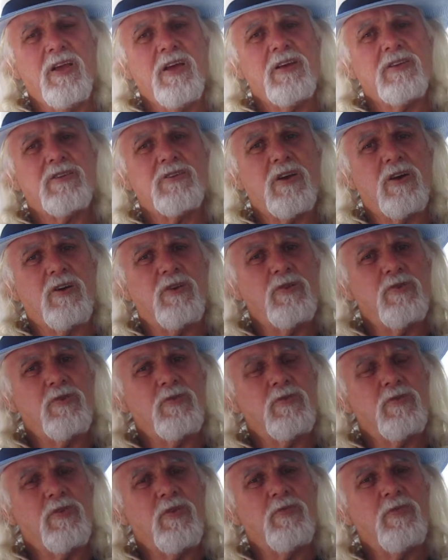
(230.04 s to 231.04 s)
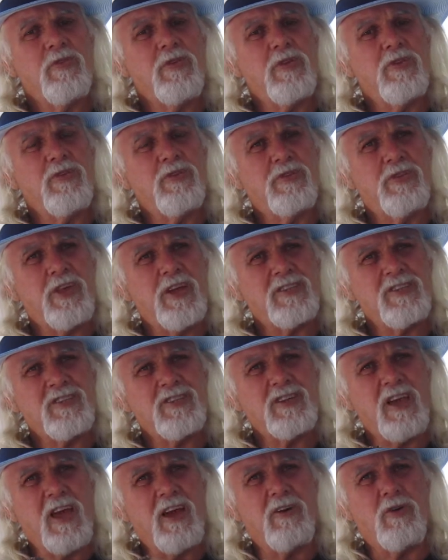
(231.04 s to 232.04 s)
So
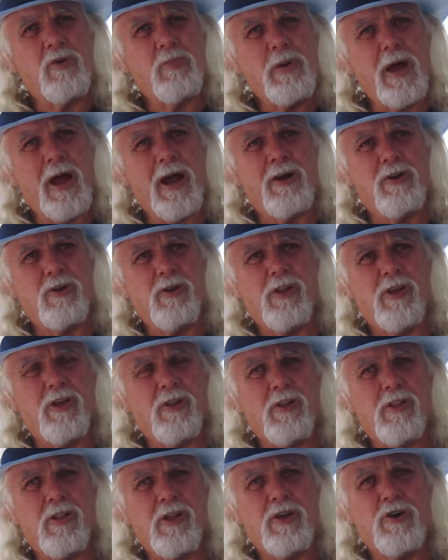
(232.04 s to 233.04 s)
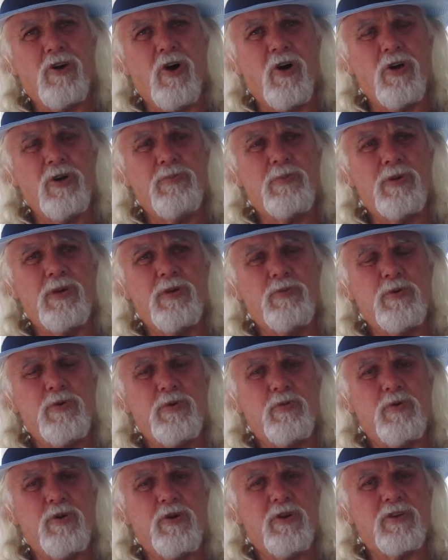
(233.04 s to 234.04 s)
that's how a parallel economy would
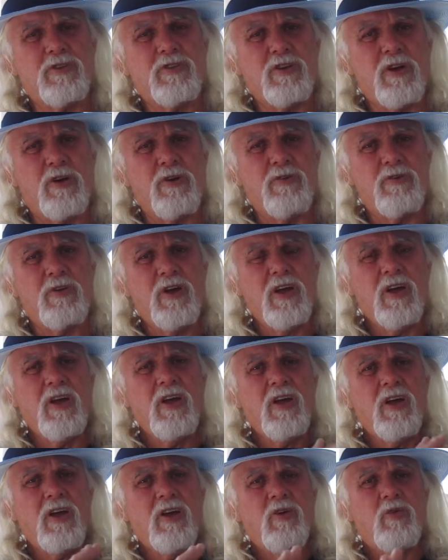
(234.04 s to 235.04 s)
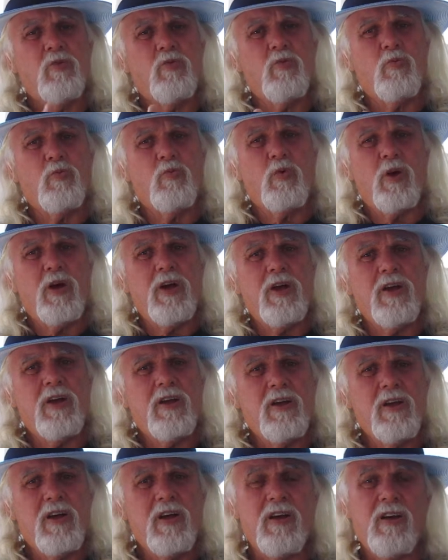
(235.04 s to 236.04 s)
work. So
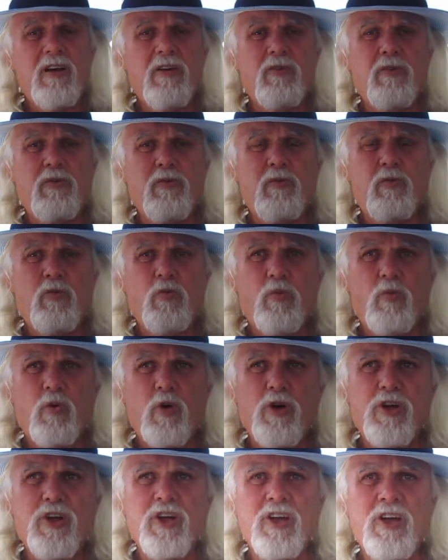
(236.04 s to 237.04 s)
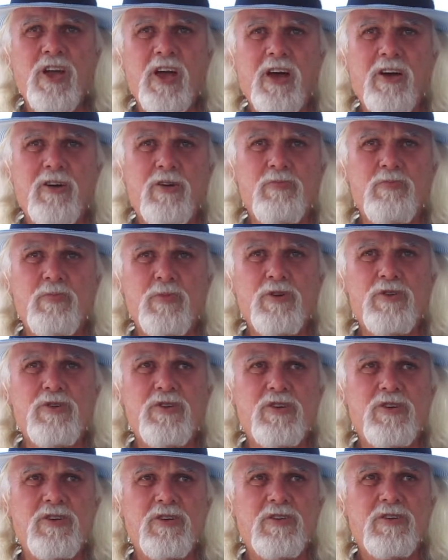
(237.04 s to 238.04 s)
we're working out a
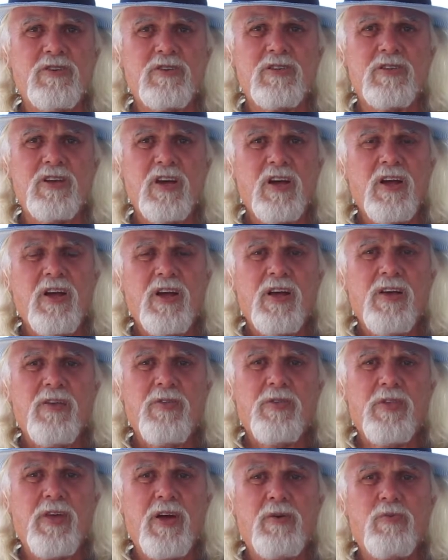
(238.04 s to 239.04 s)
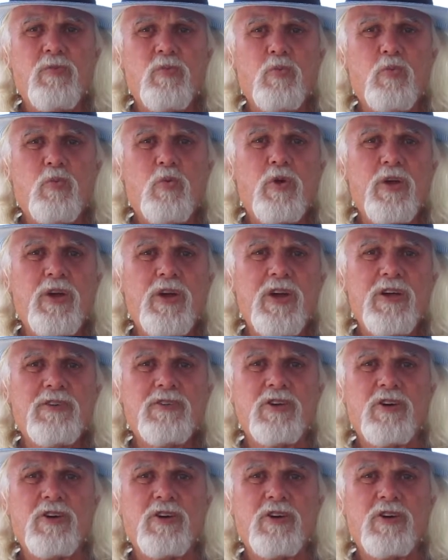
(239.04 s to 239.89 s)
means that we as a